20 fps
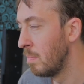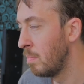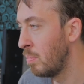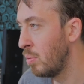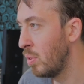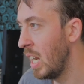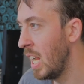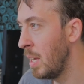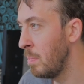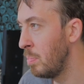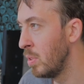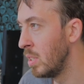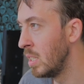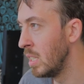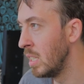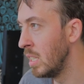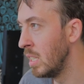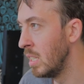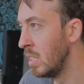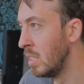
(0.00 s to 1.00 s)

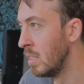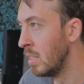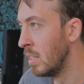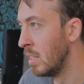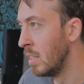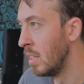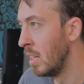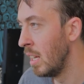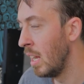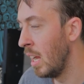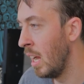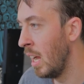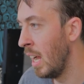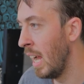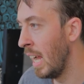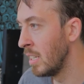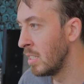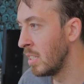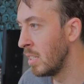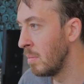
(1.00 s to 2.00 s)
property
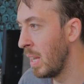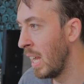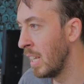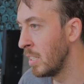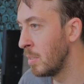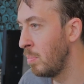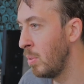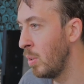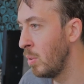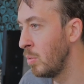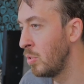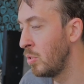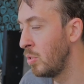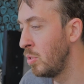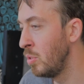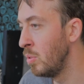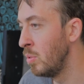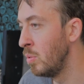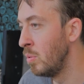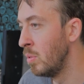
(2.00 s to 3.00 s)
as opposed
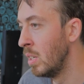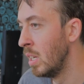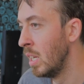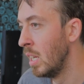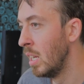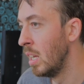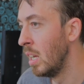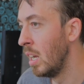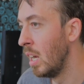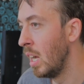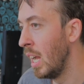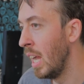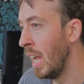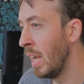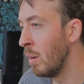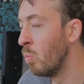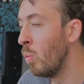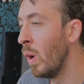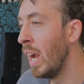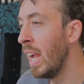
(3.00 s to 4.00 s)
to
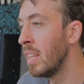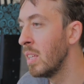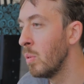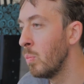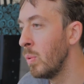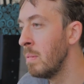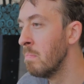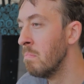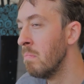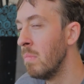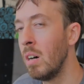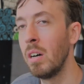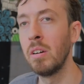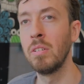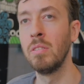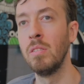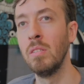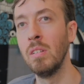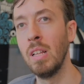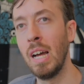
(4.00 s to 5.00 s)
a way that we
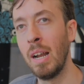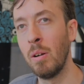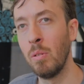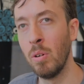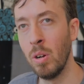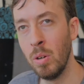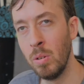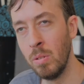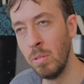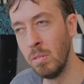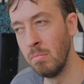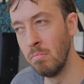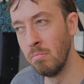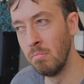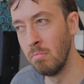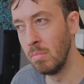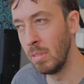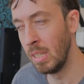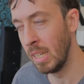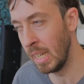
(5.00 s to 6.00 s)
model our
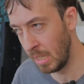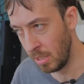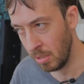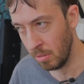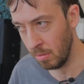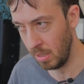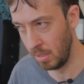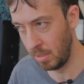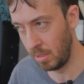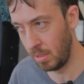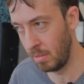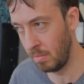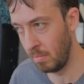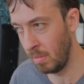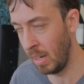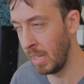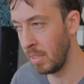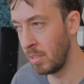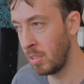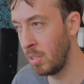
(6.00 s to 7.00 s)
own ignorance,
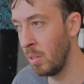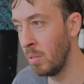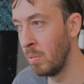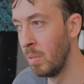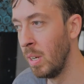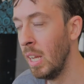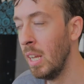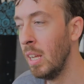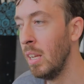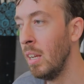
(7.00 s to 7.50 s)
right? So